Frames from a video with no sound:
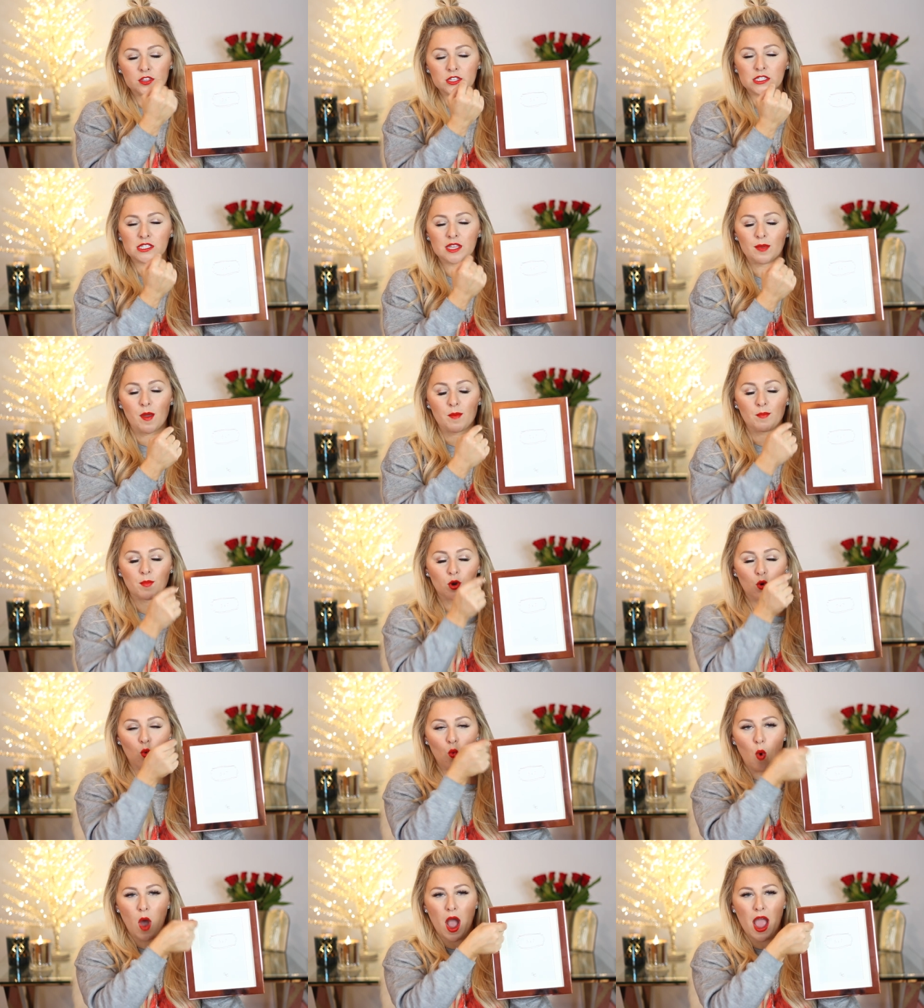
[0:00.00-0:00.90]
then some of them
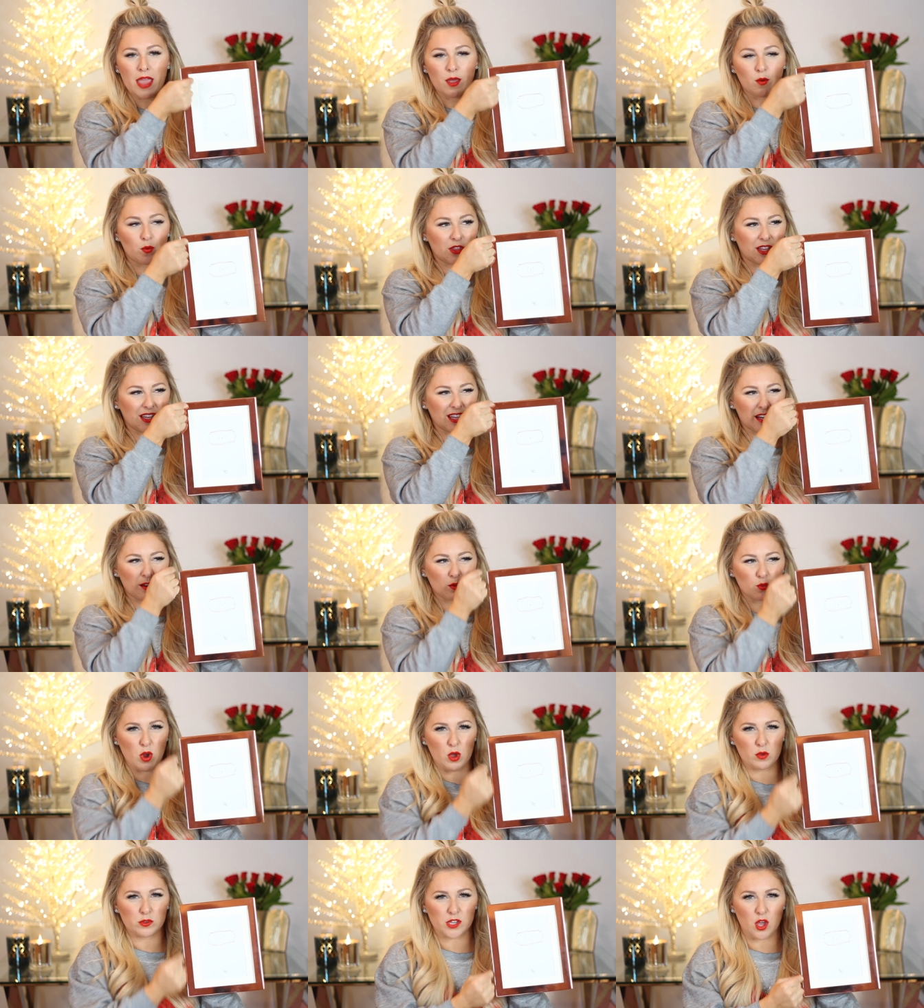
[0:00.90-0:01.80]
are white with a little
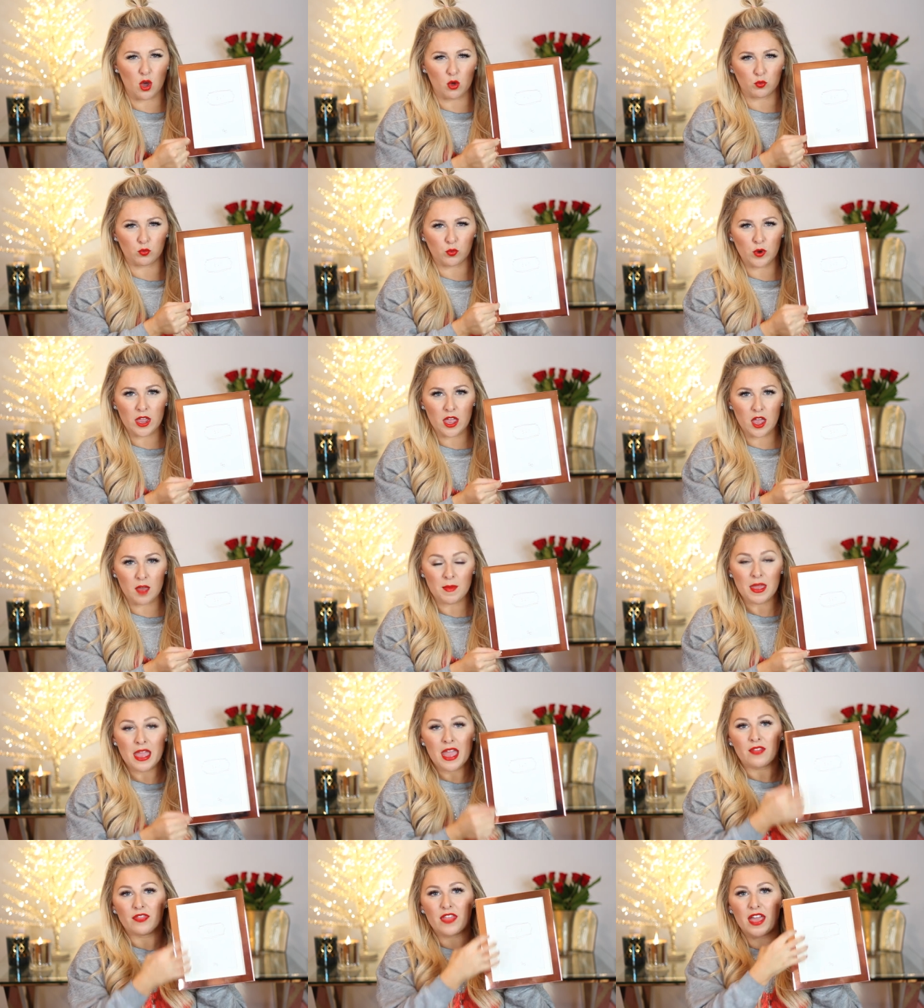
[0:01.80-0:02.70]
rose gold rim.
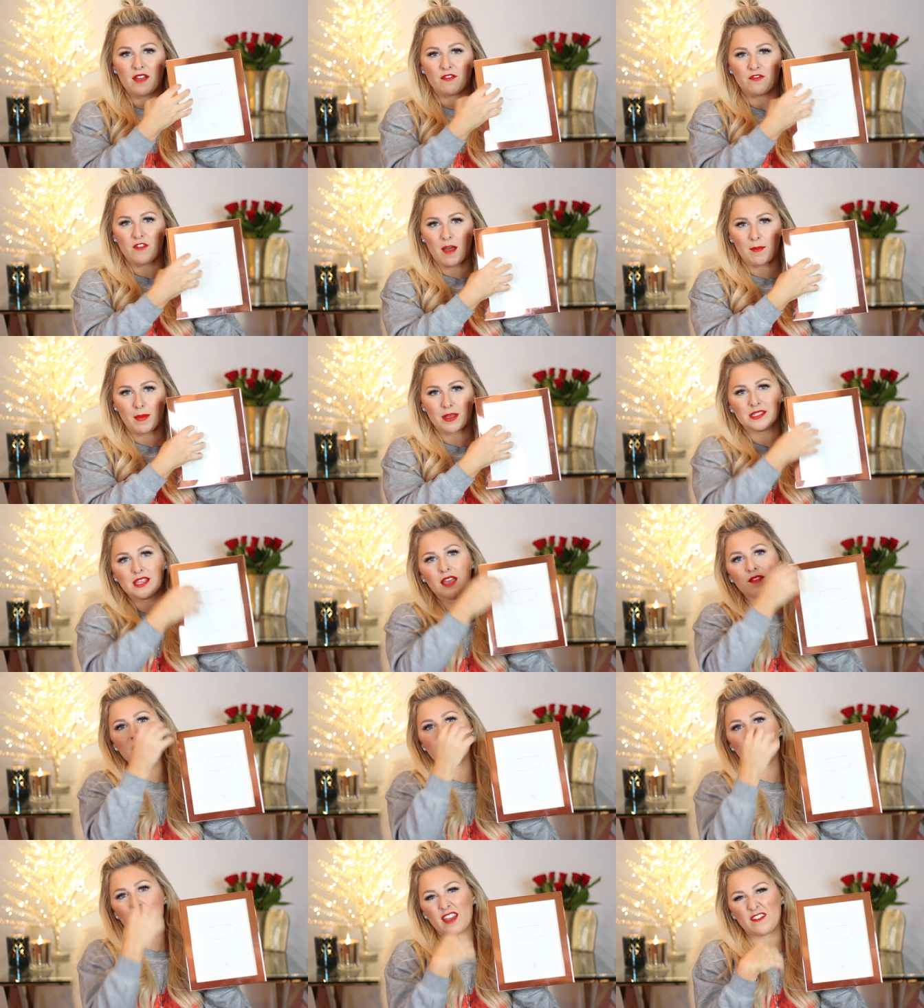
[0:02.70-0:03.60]
They have five by
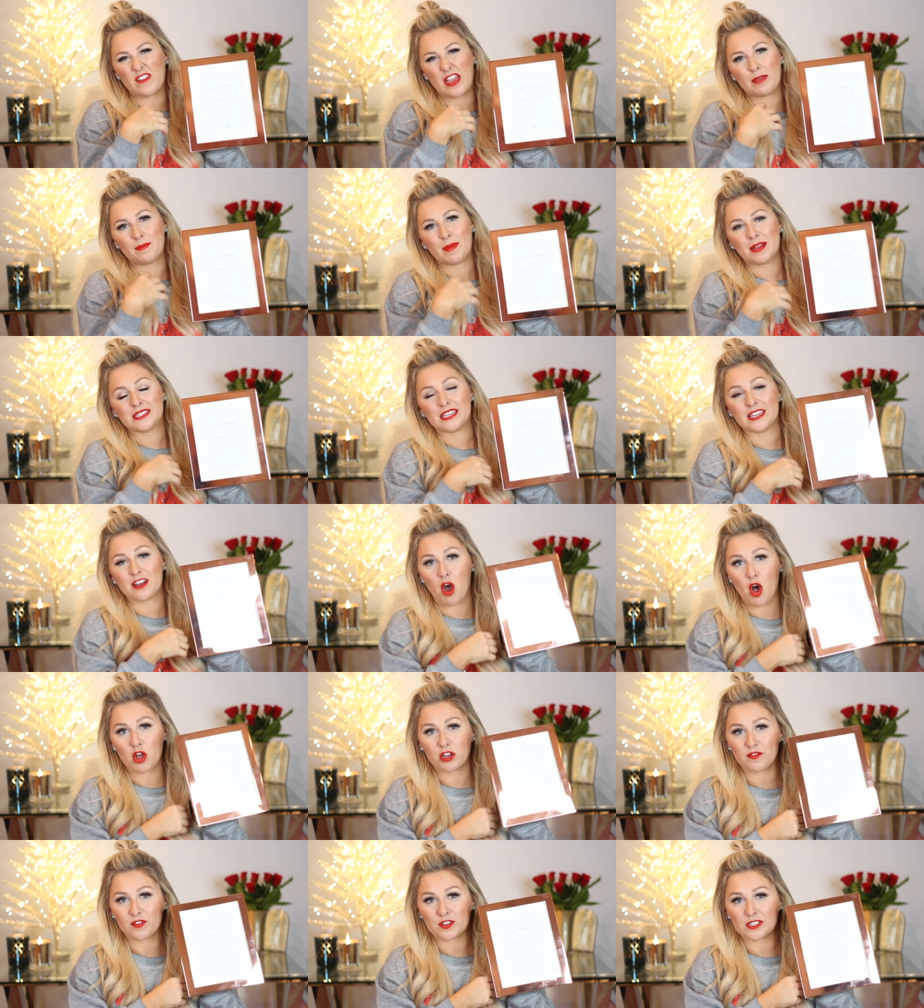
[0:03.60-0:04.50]
seven, they have eight by ten,
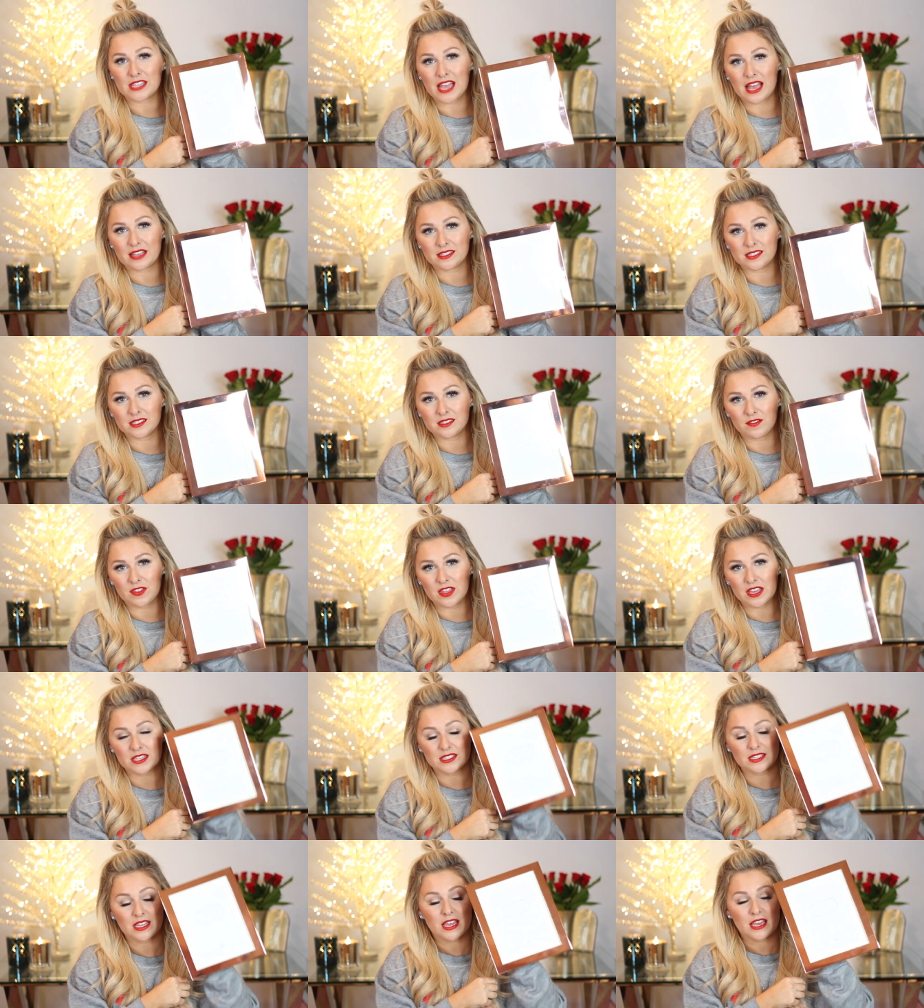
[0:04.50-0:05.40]
all different sizes of
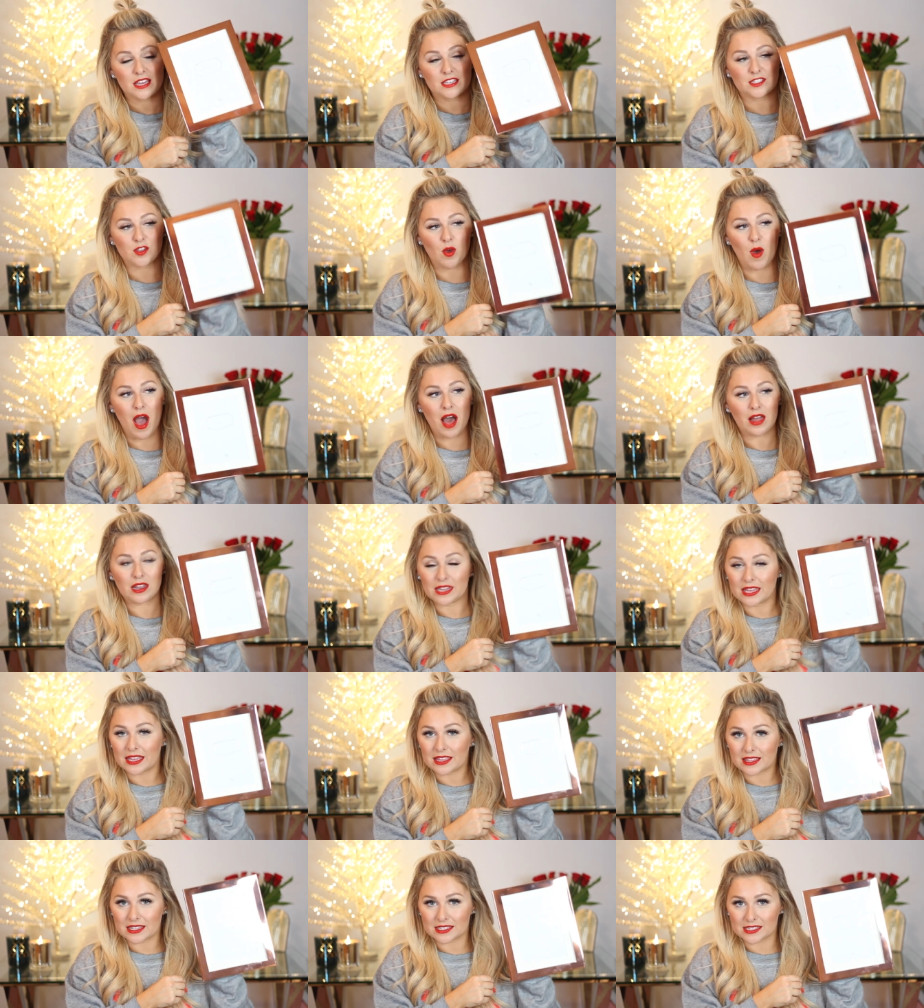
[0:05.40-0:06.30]
this. So I'll
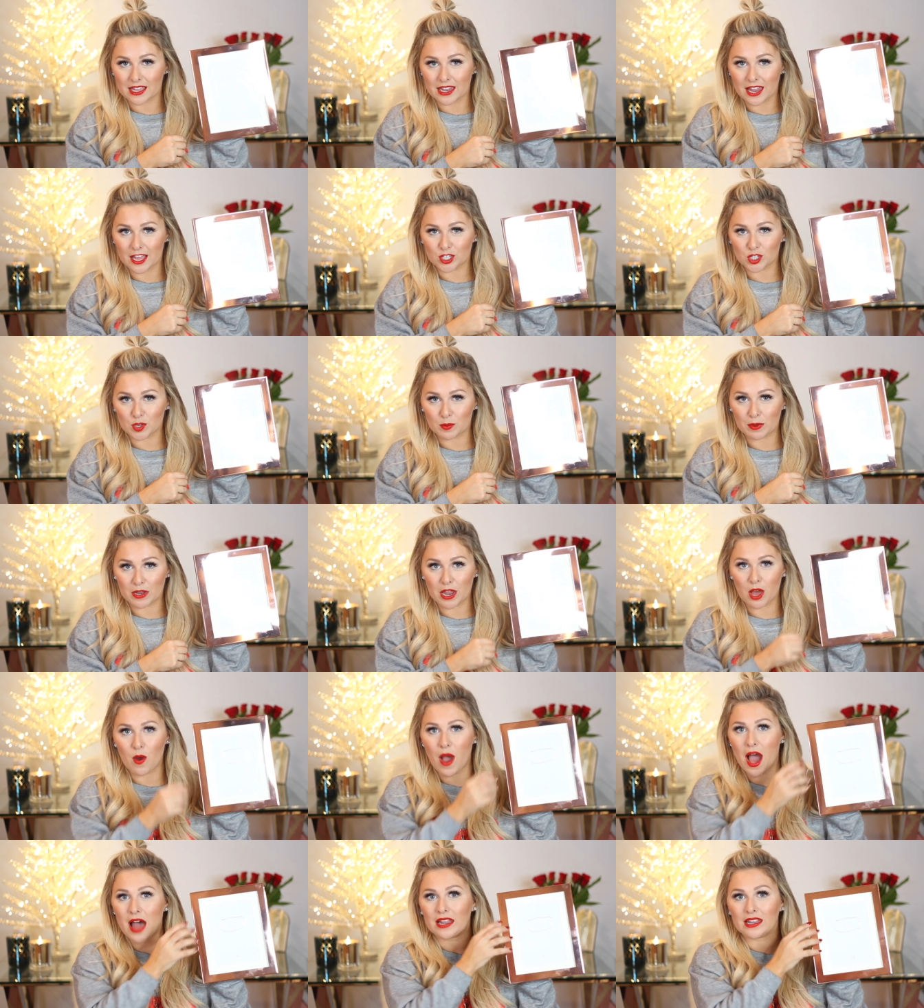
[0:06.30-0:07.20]
link this collection
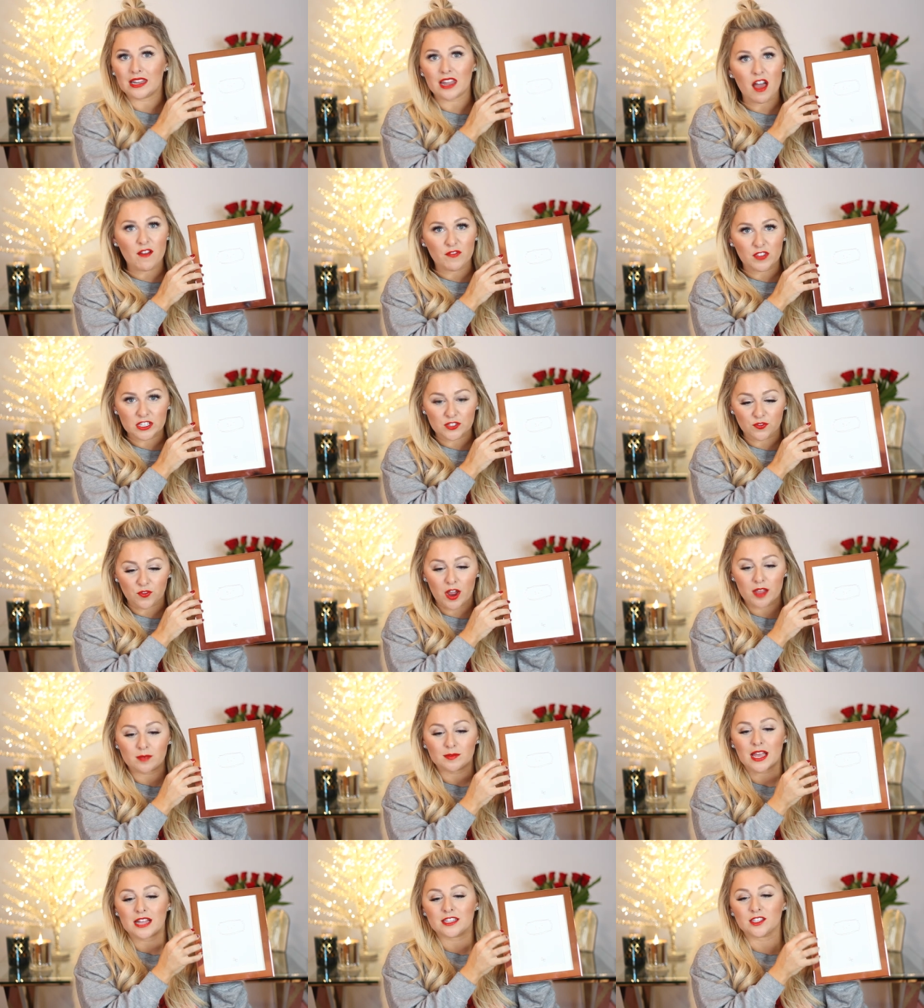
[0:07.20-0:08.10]
below. I love these
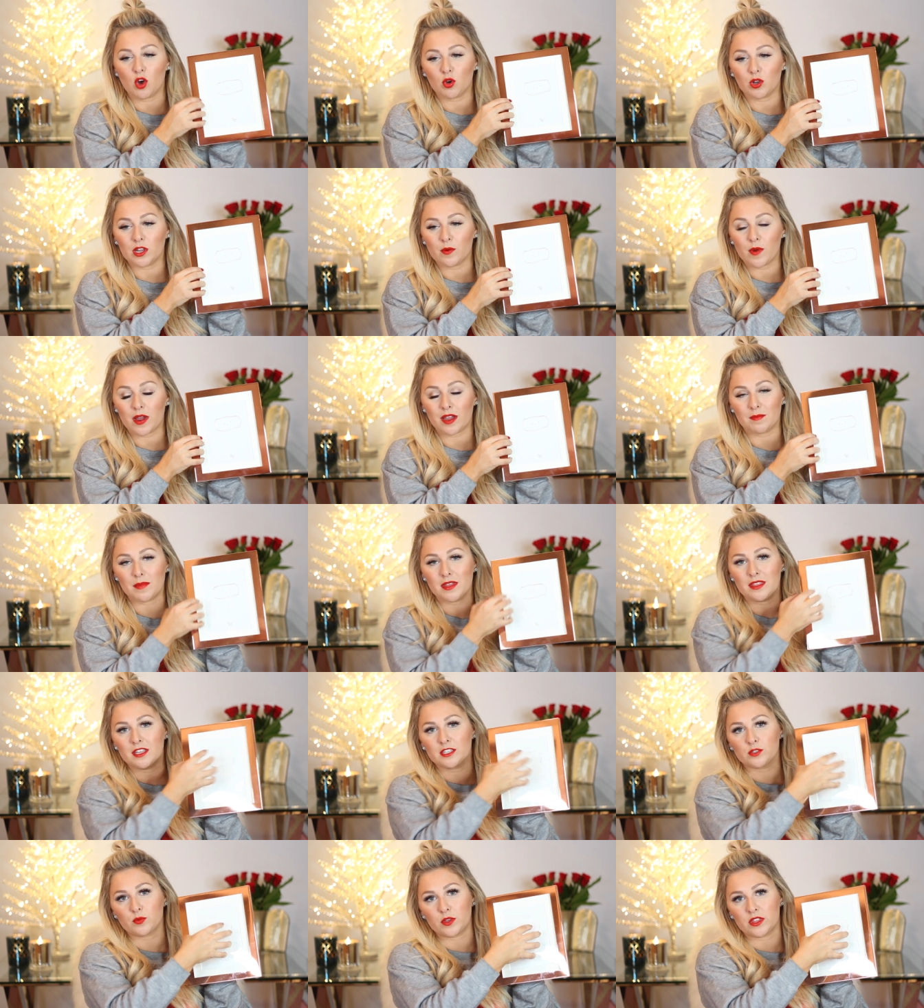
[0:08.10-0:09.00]
frames. I totally recommend
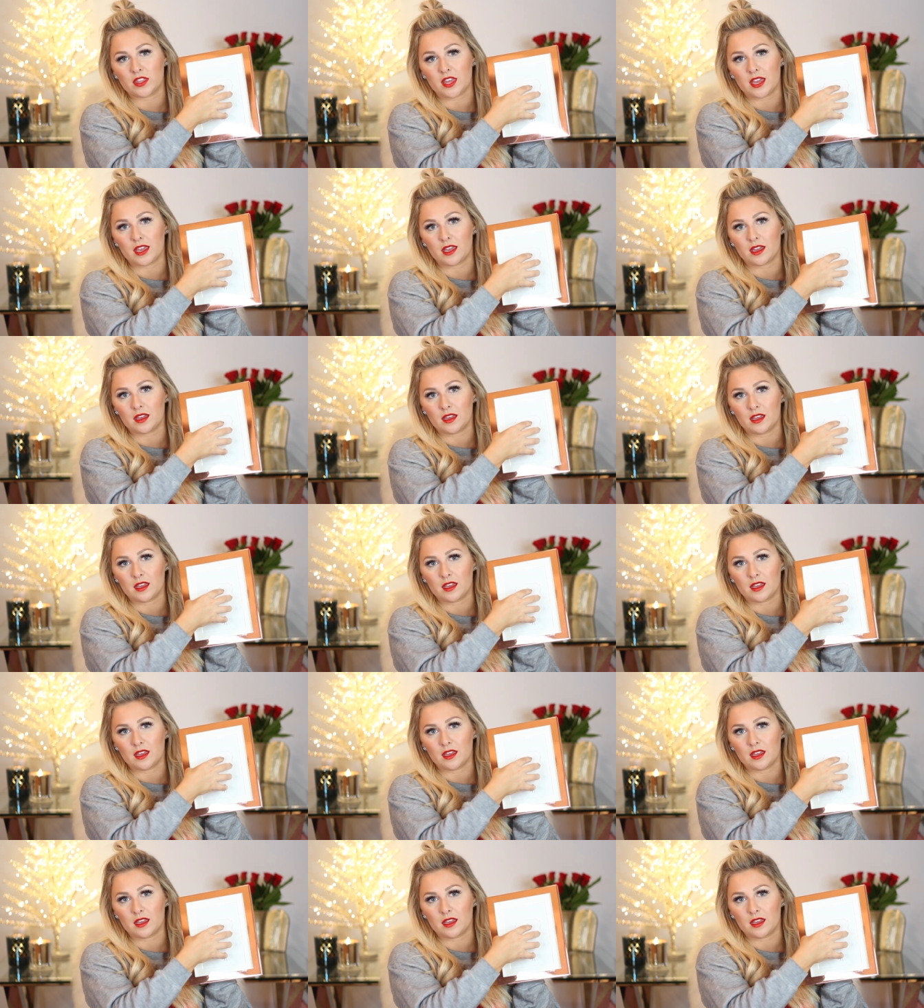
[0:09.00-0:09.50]
this with, like,